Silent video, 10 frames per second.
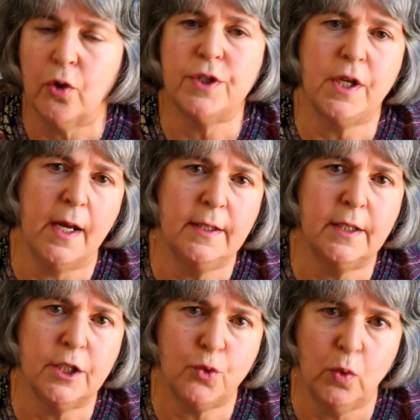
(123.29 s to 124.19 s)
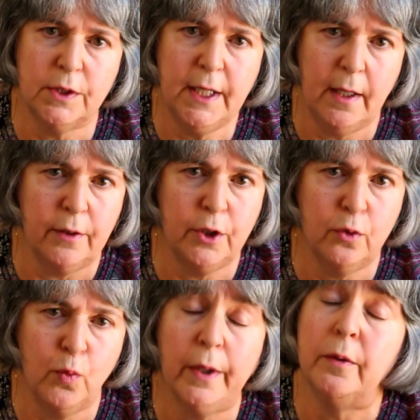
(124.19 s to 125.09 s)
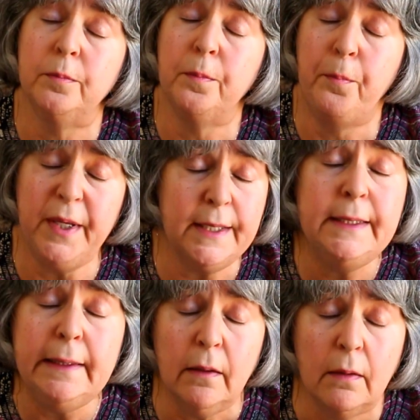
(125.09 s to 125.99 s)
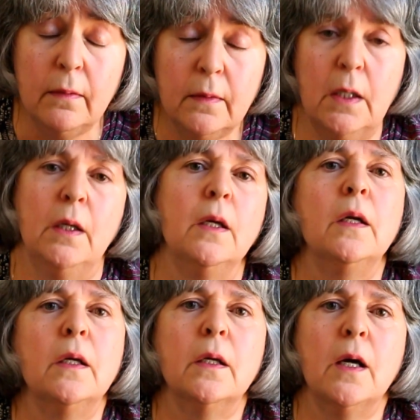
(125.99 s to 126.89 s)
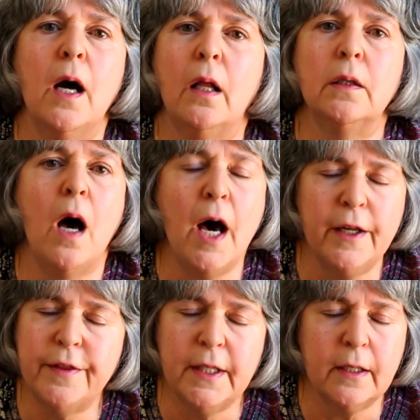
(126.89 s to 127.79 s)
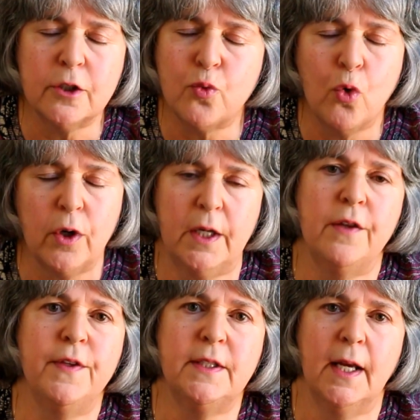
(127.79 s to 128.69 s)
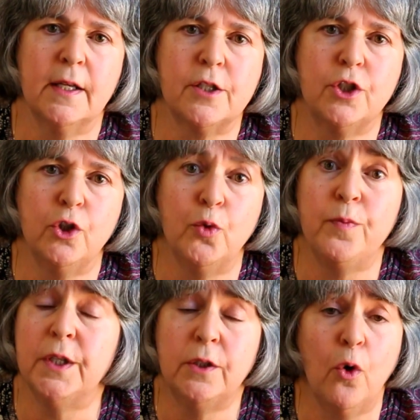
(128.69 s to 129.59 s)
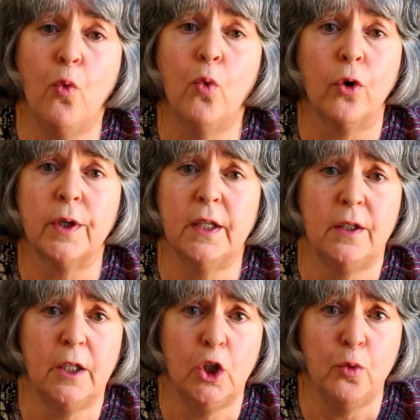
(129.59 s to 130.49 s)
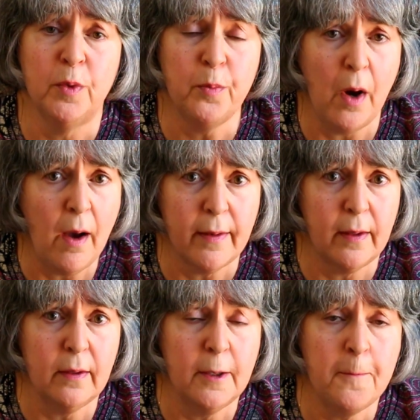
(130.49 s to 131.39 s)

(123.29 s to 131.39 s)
or scientist will tell you, well, big deal. A lot of things work in the test tube that don't work in the human body.